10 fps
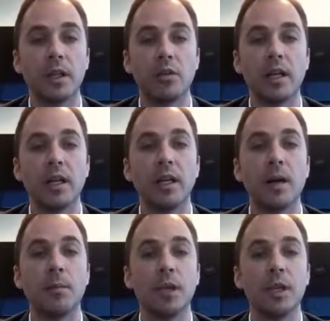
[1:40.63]
traded
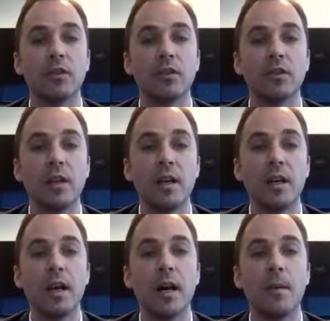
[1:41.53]
companies
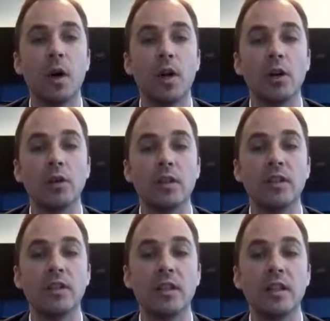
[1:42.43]
on
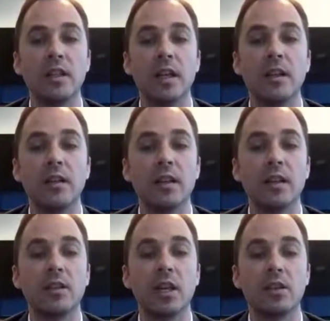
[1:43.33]
OTC
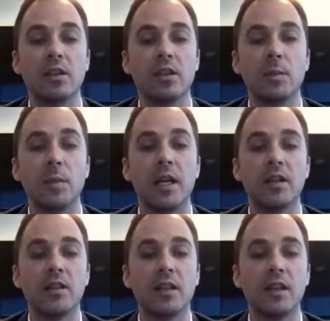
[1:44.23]
that touched the
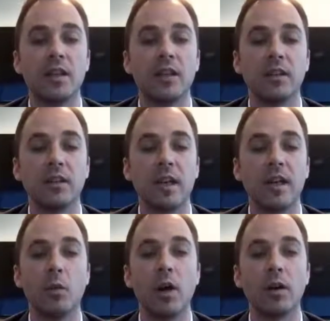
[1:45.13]
space and
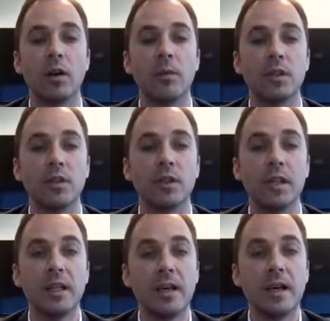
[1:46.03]
have welcomed
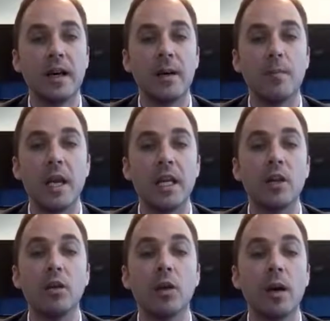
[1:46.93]
many
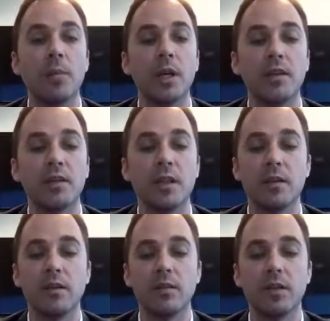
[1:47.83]
new companies that
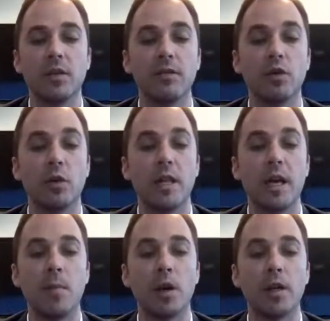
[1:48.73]
have joined
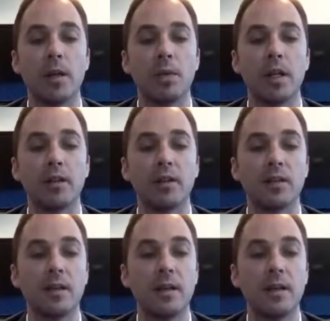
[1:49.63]
that marketplace.